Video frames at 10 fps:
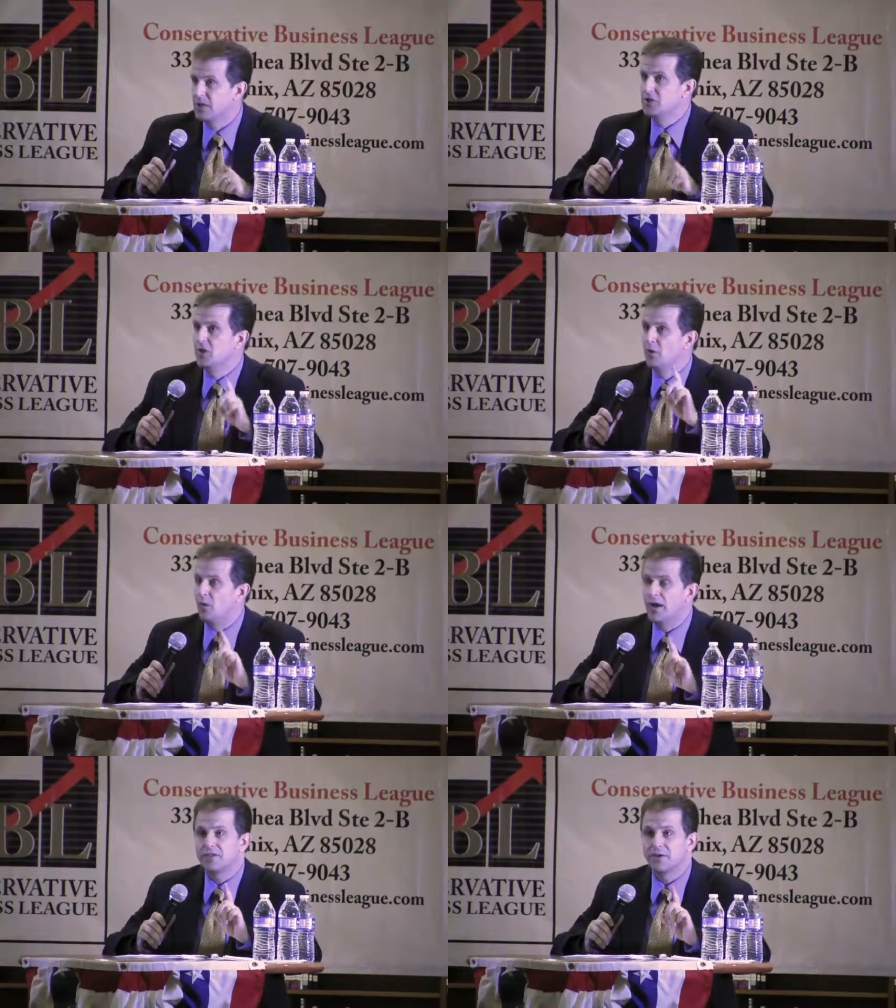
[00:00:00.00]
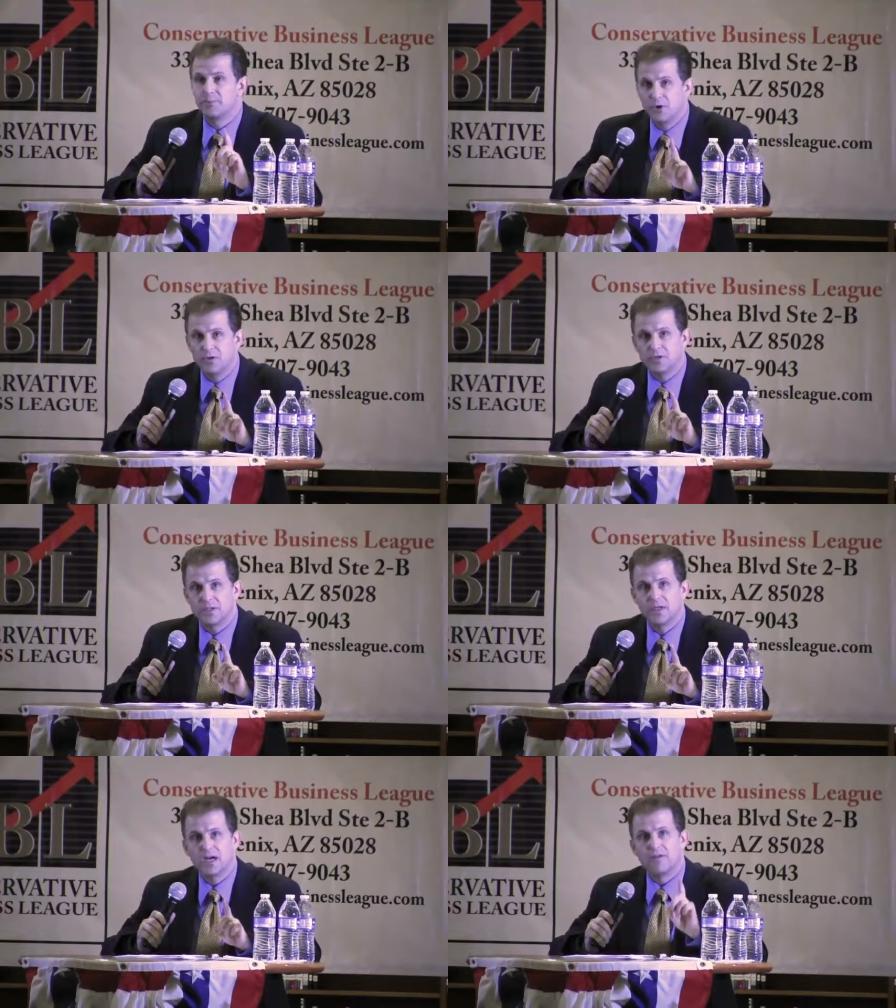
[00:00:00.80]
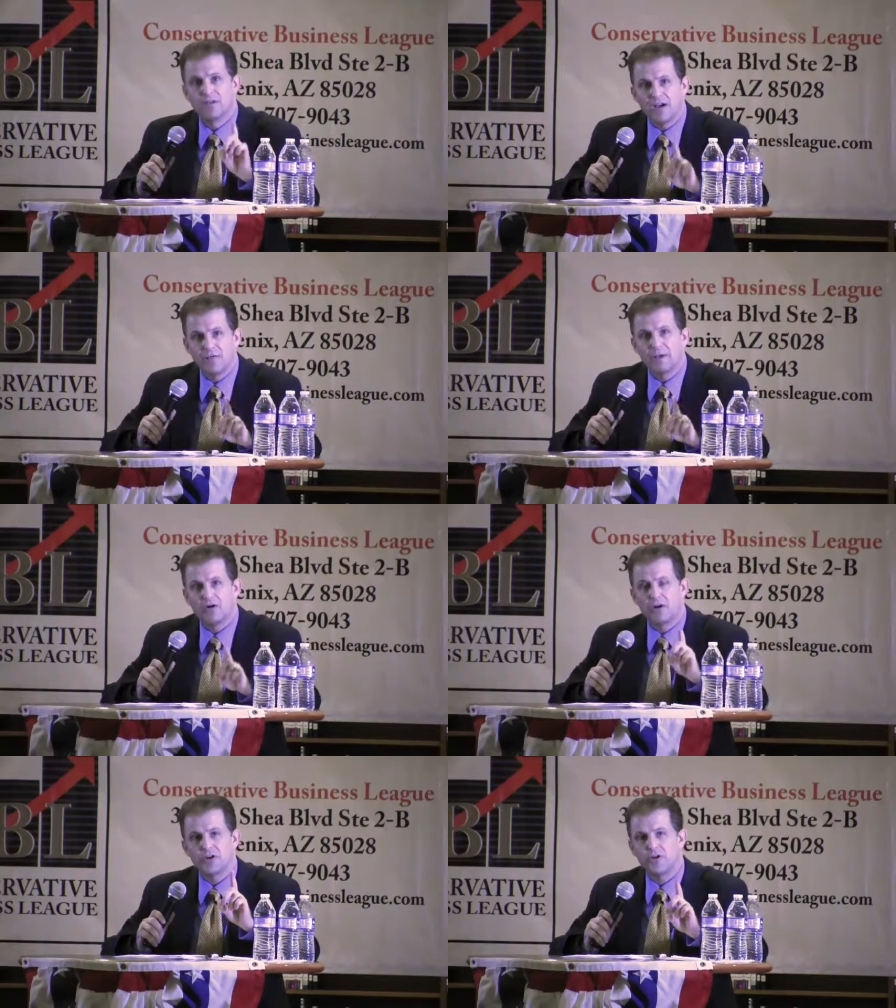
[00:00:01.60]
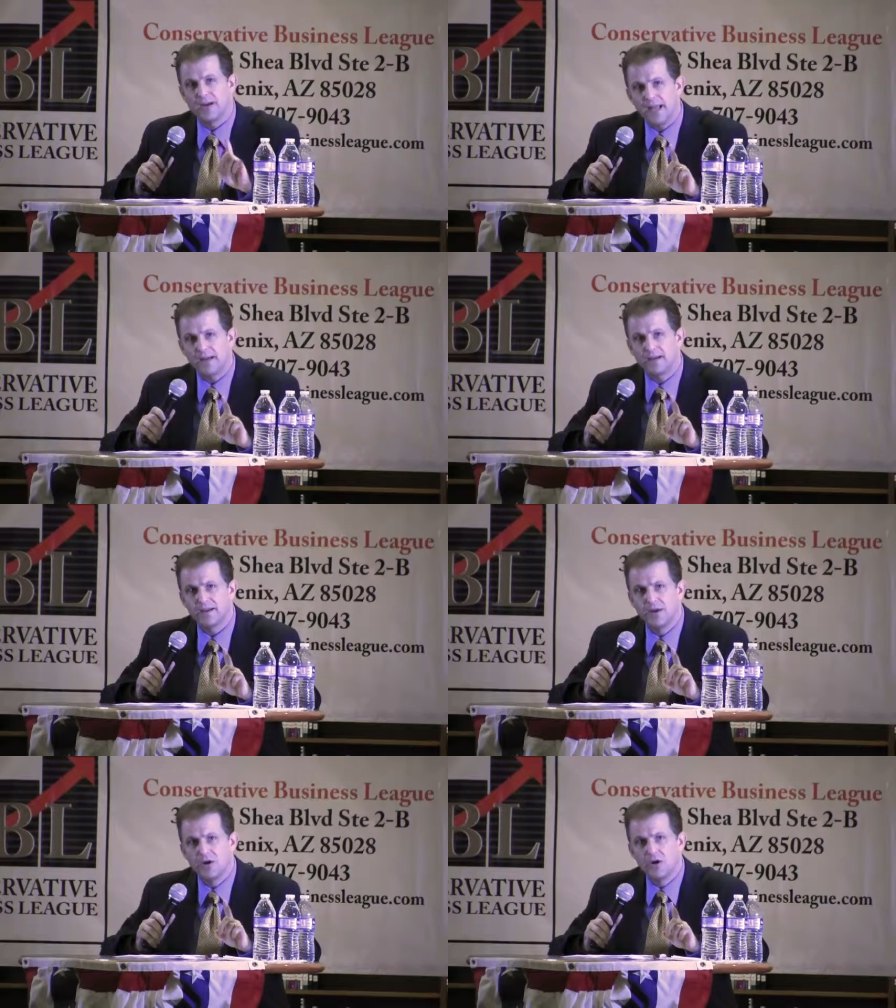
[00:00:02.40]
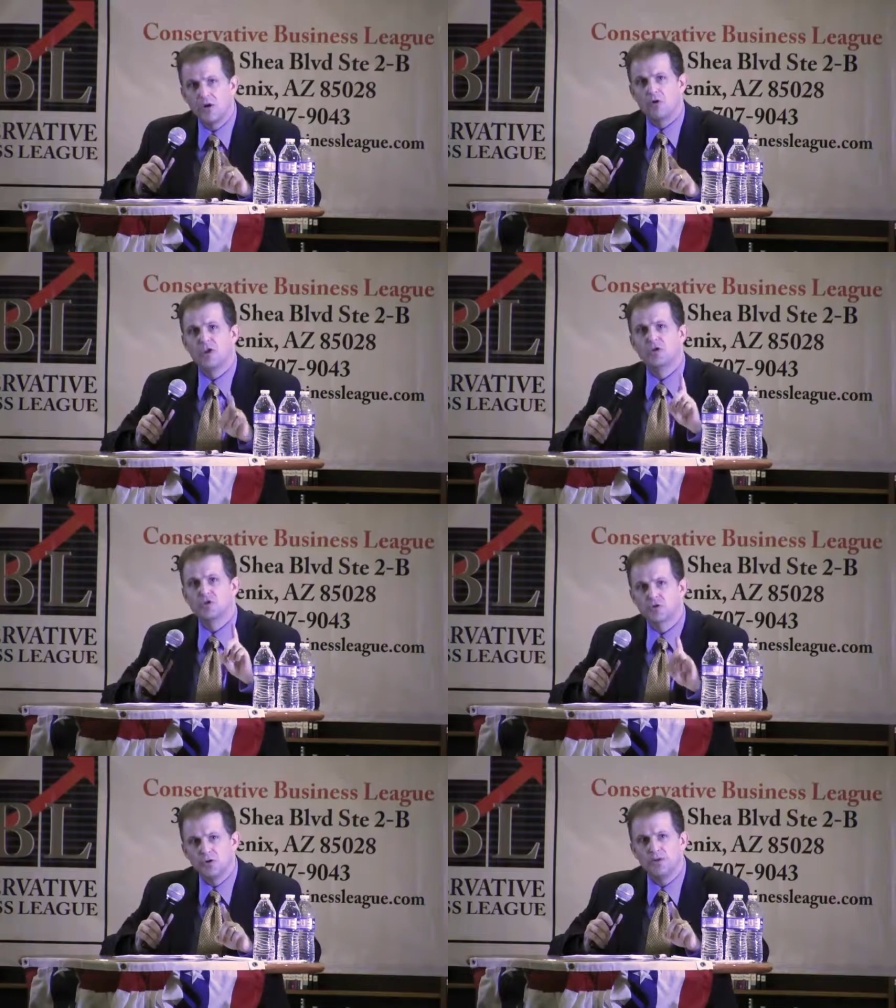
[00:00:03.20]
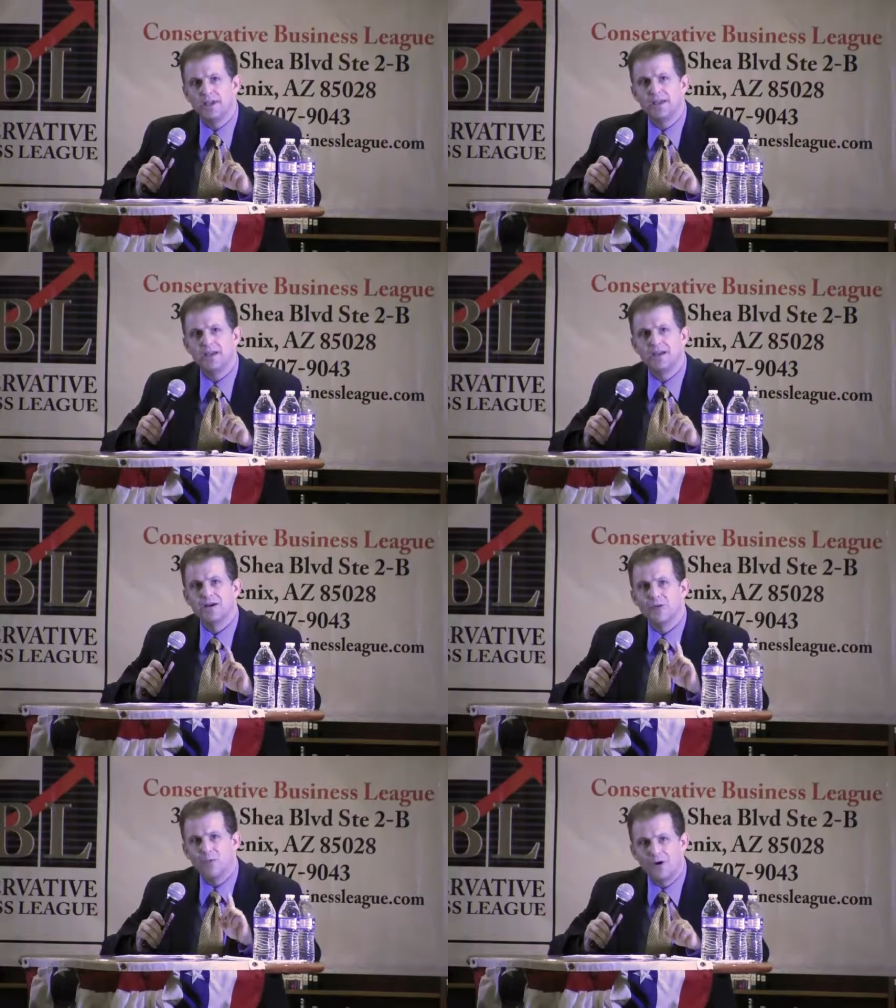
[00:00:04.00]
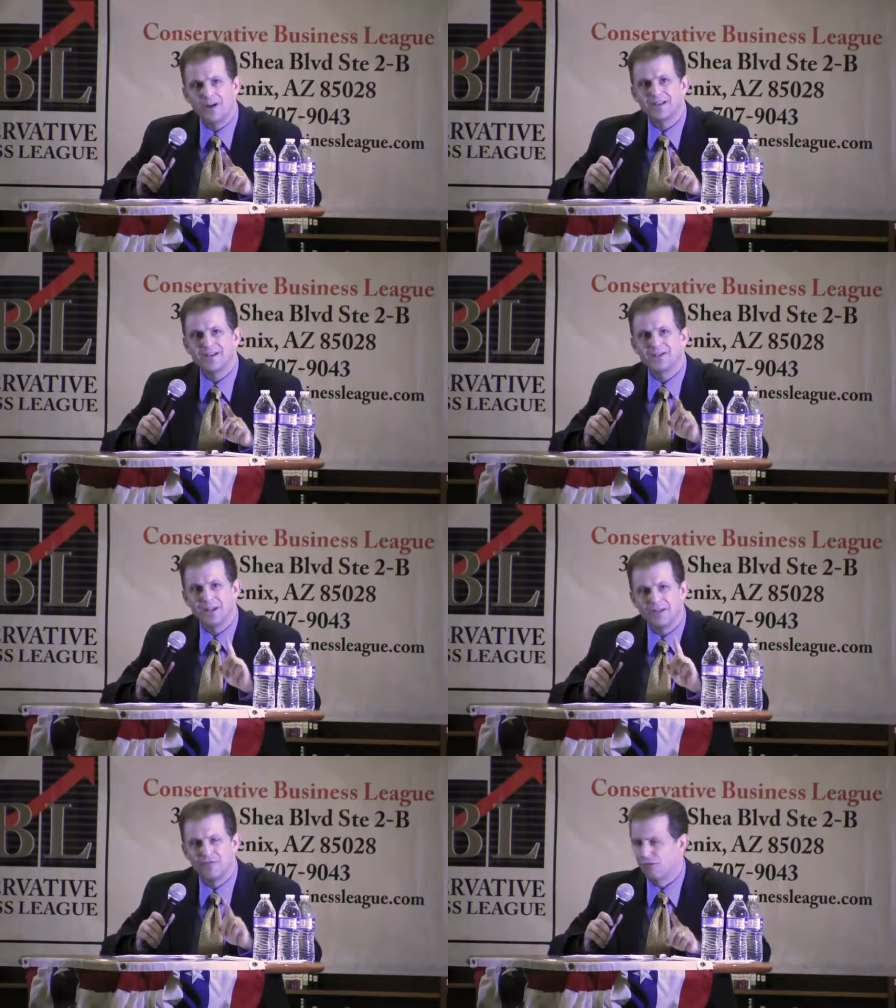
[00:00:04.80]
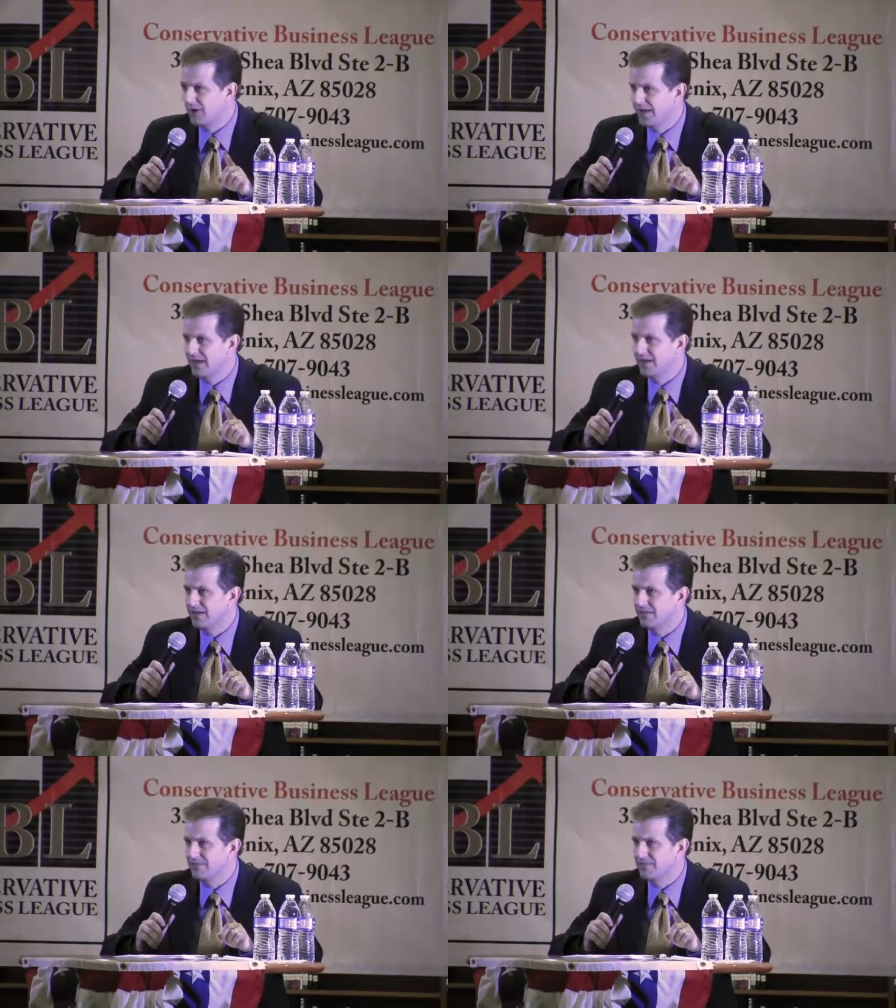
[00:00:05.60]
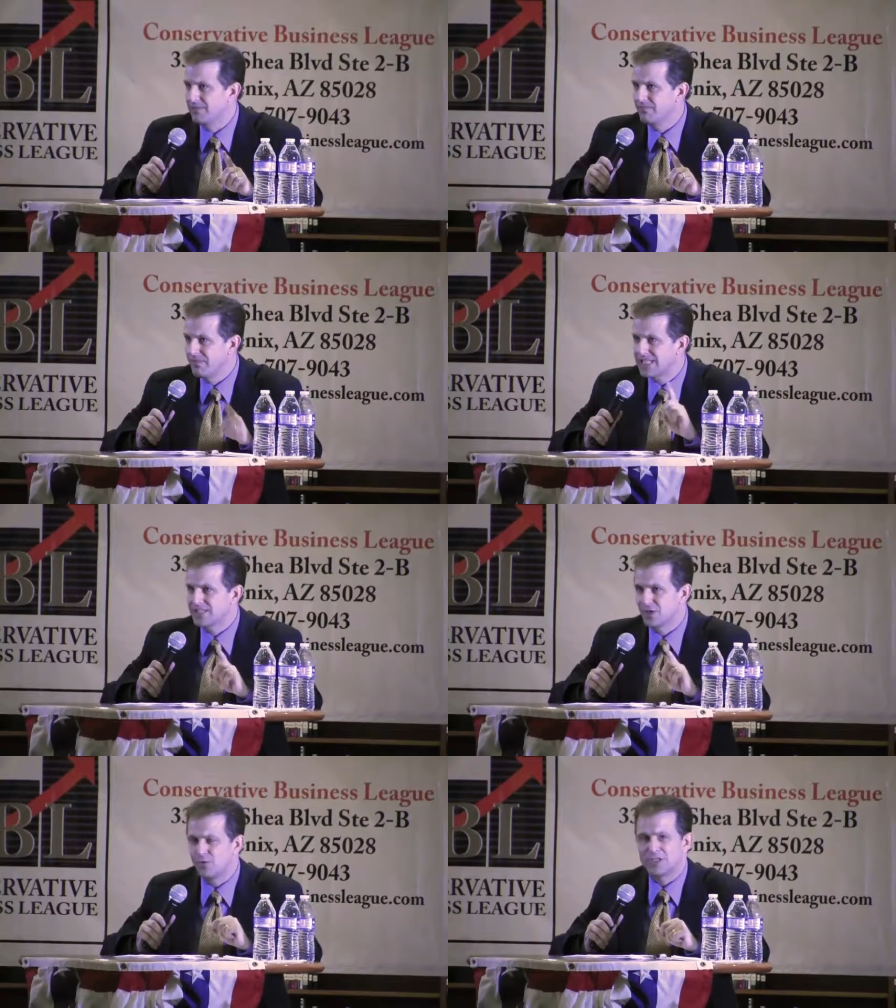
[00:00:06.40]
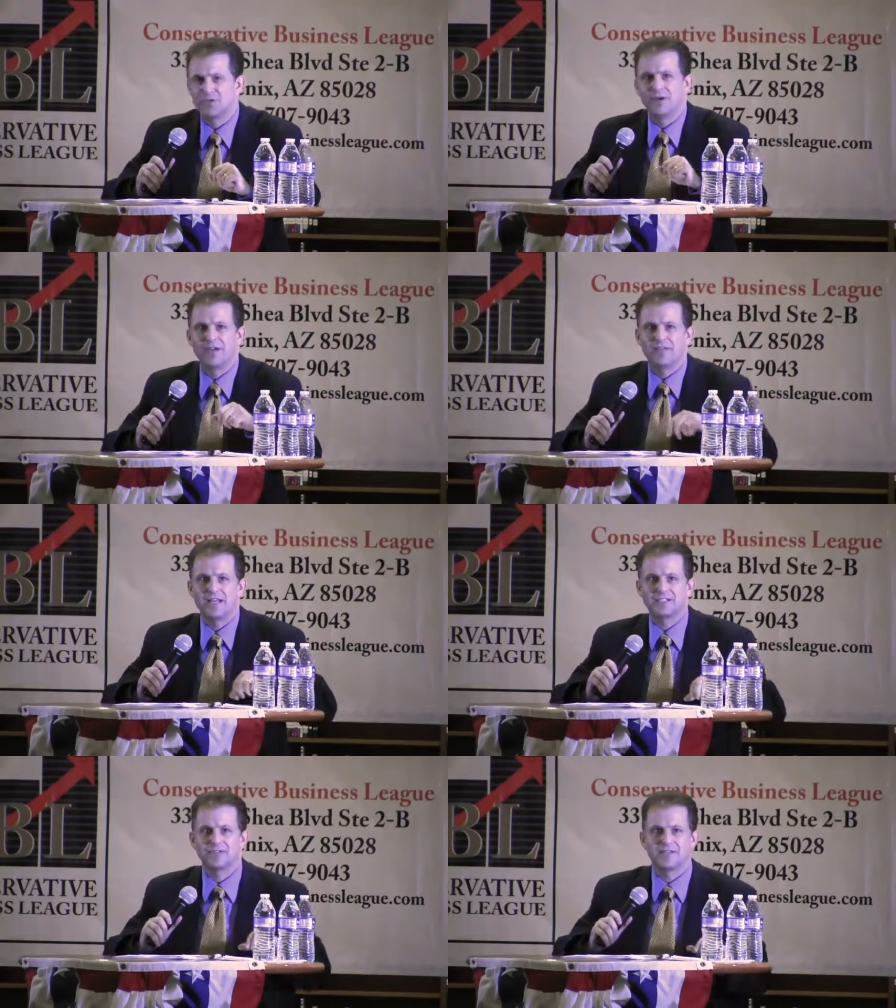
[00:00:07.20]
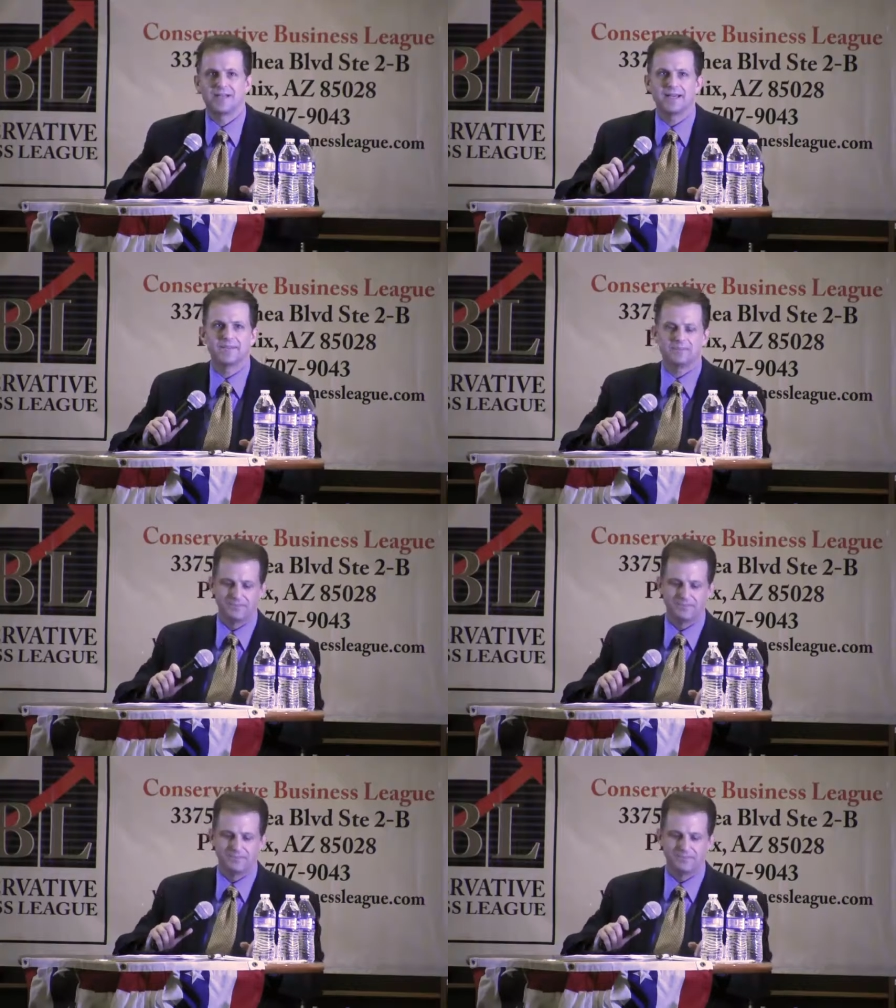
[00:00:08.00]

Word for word: Do you want the boot of government on your neck, or do you truly want to live free? That's the question we have to answer tonight.